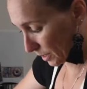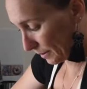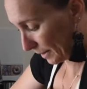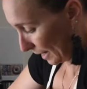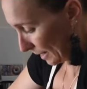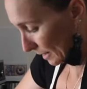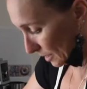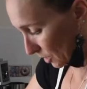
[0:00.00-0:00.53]

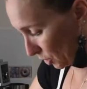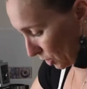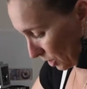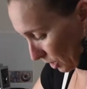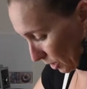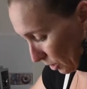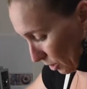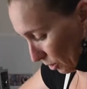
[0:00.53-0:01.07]
That's
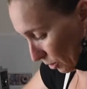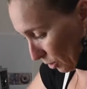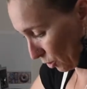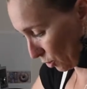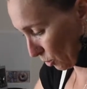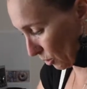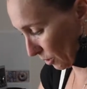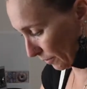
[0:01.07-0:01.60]
just the long and the
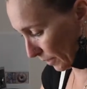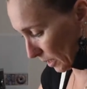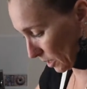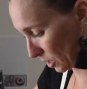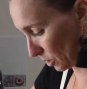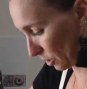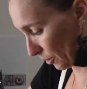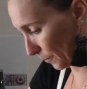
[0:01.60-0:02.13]
short of it.
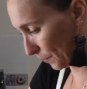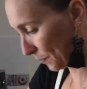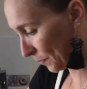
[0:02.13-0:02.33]
So